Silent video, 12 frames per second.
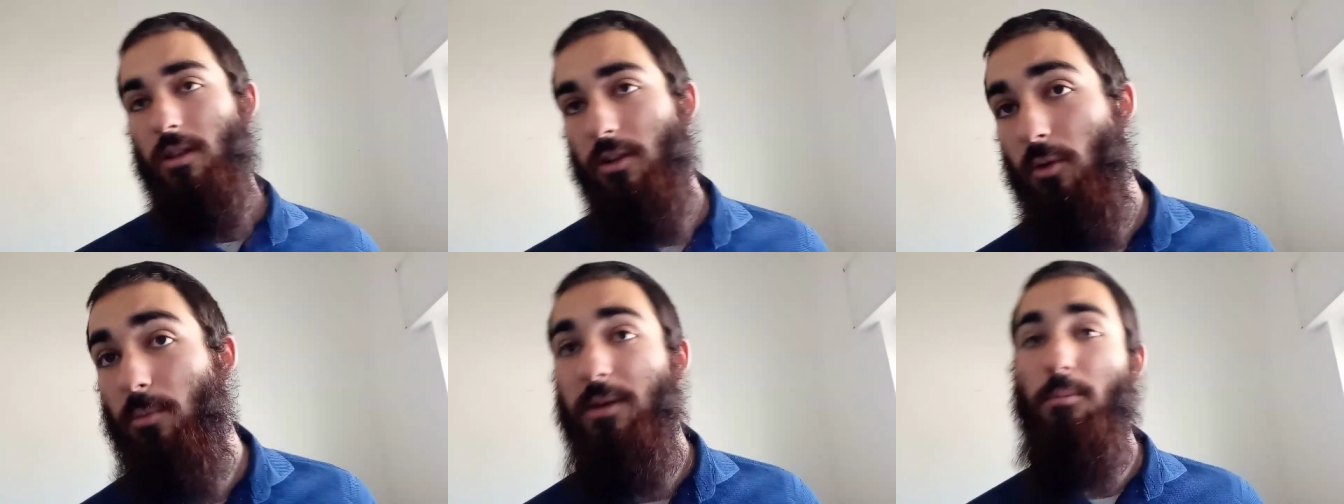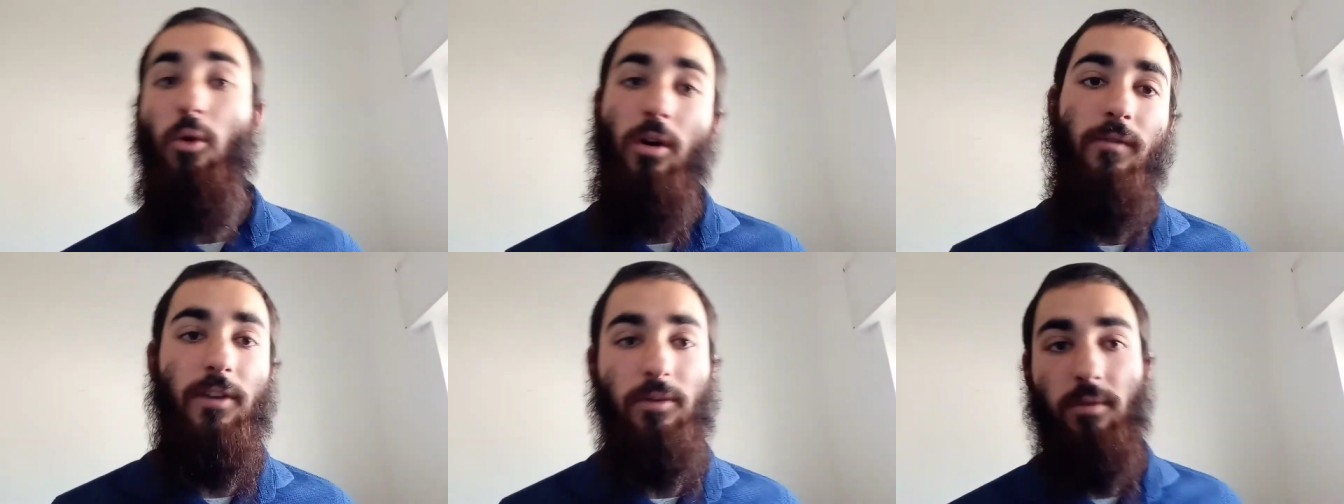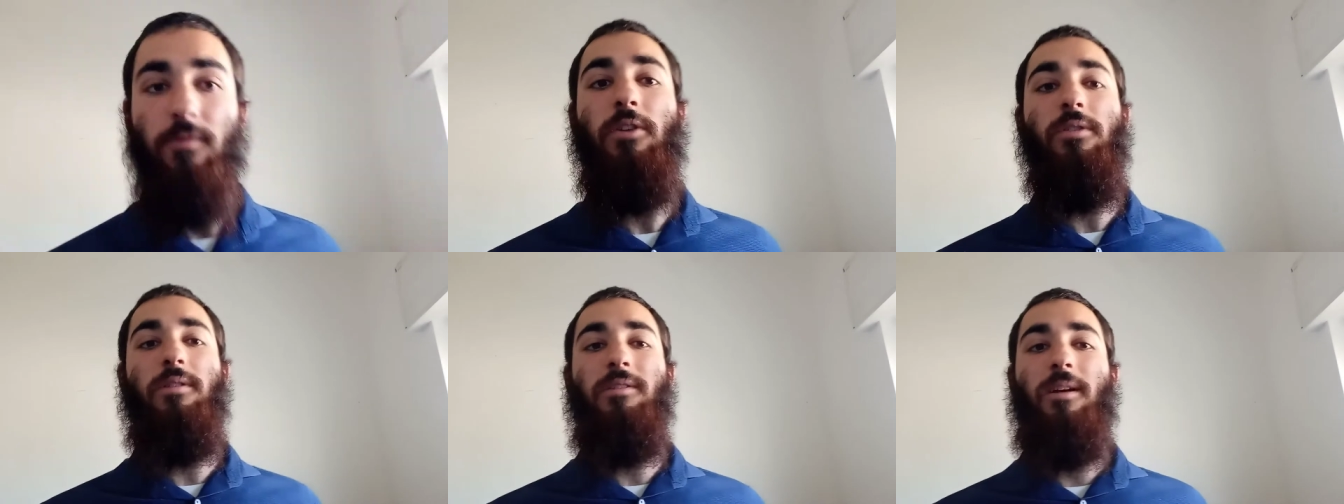there will be more of it
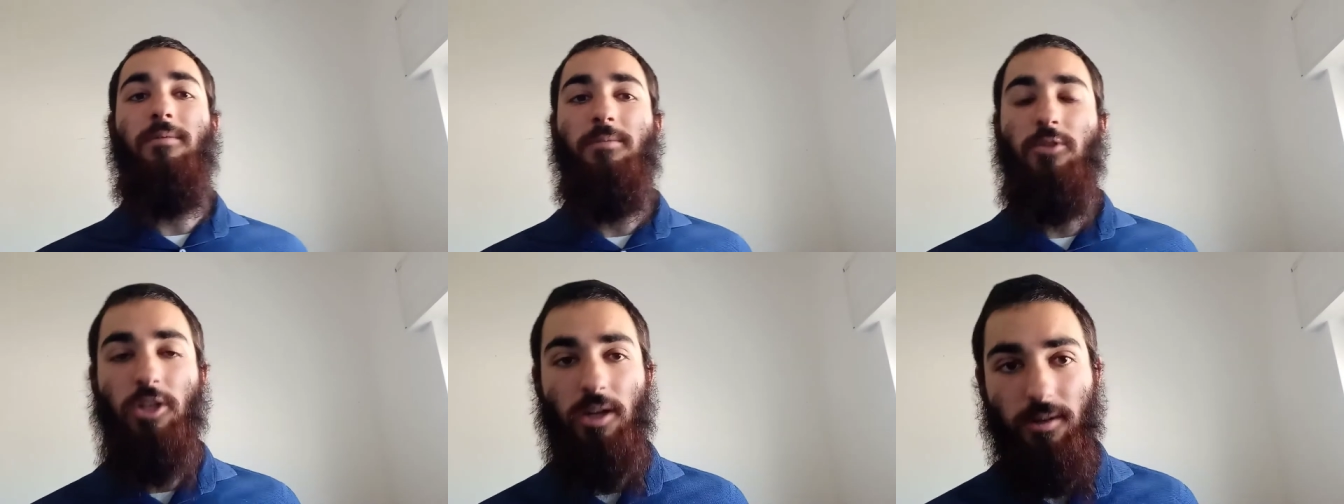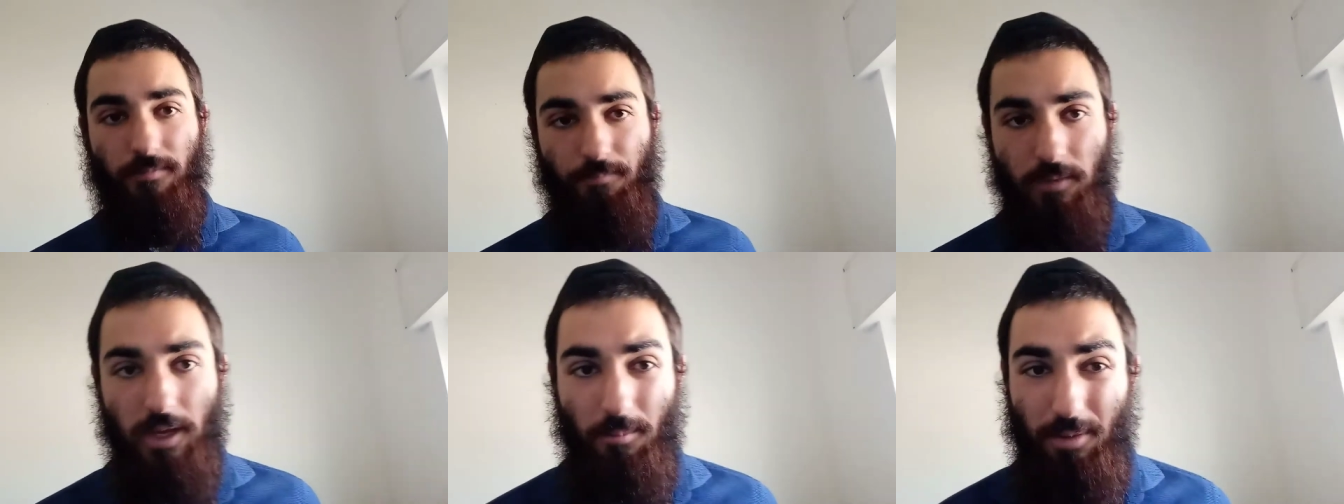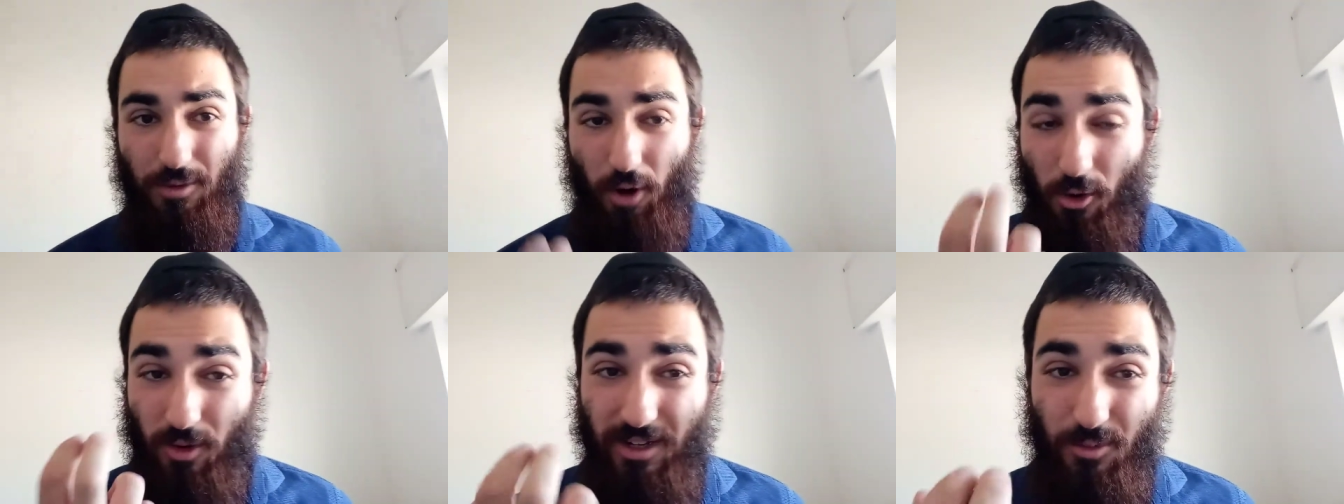revealed in the times of Moshiach. But
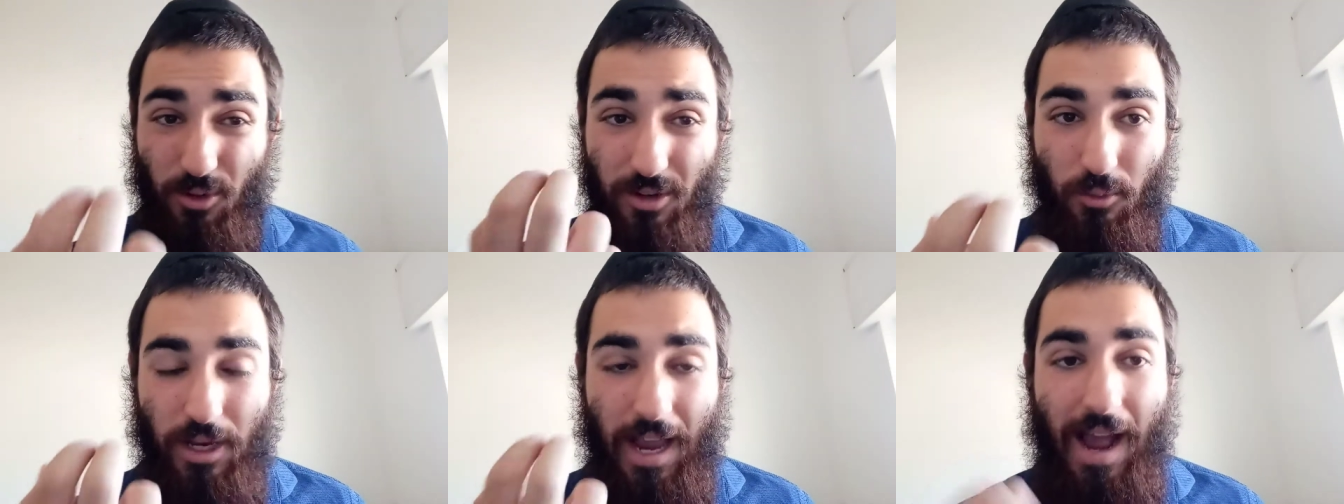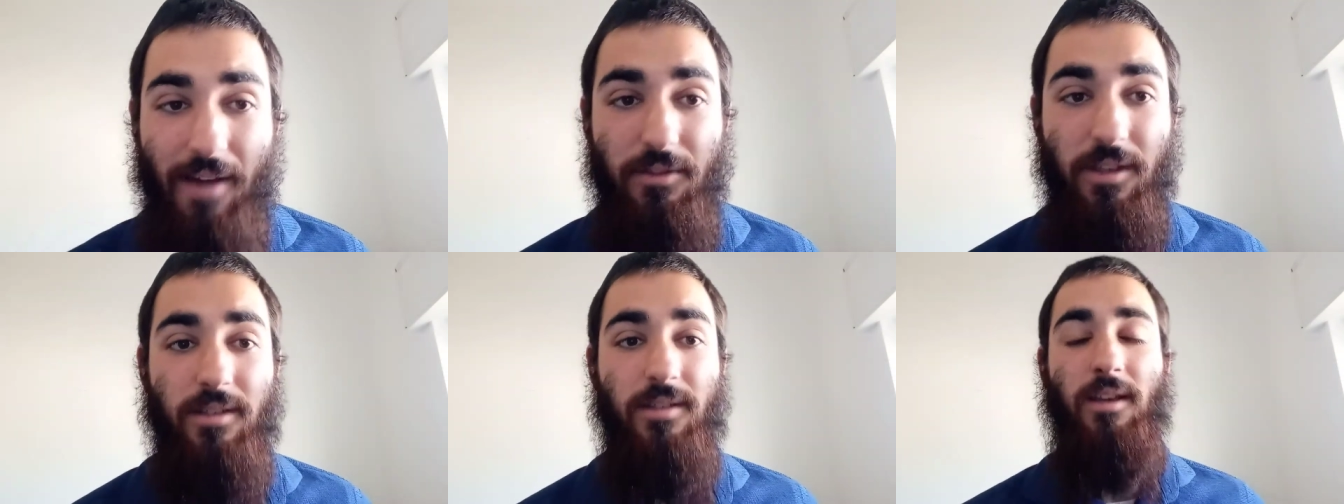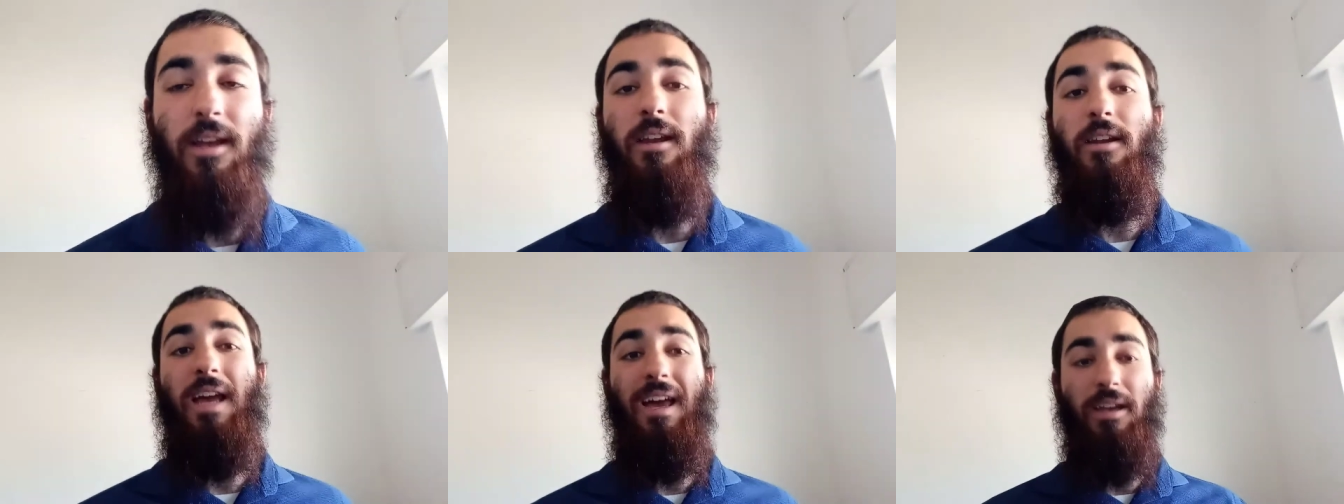already we have this
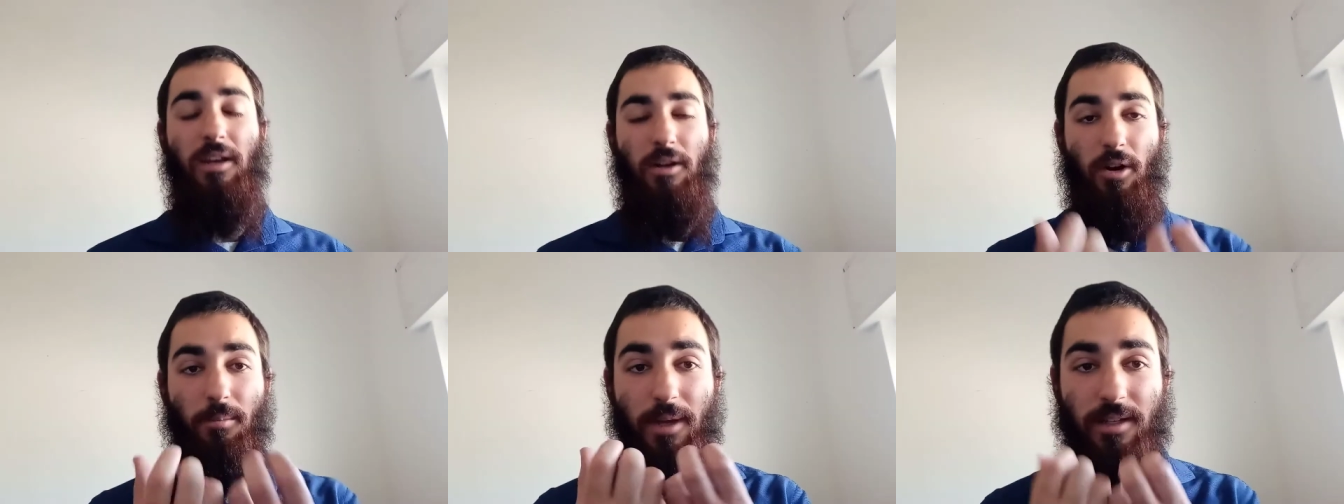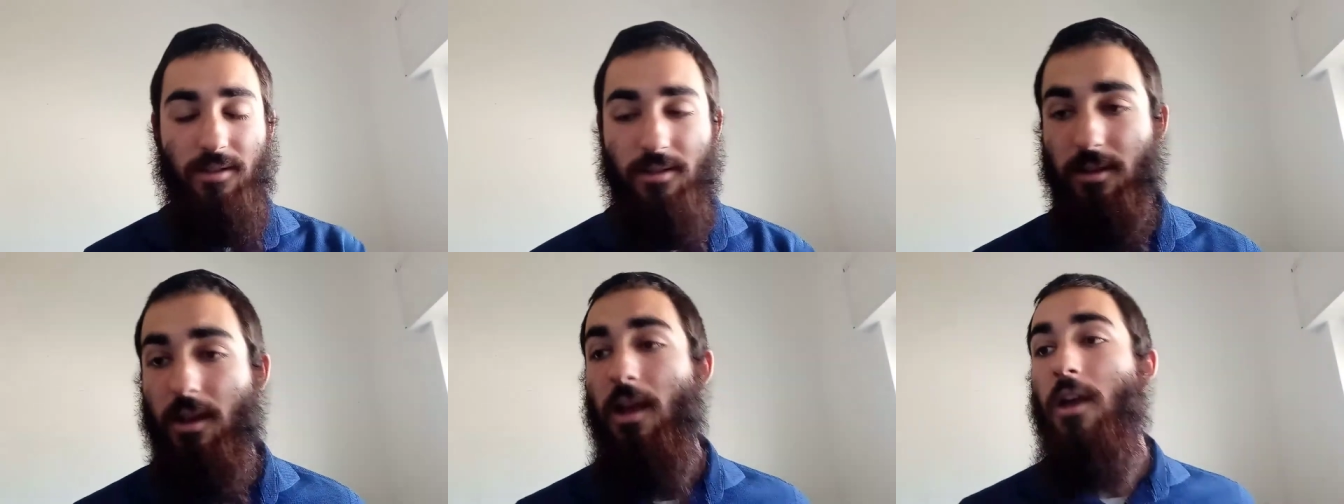in our midst.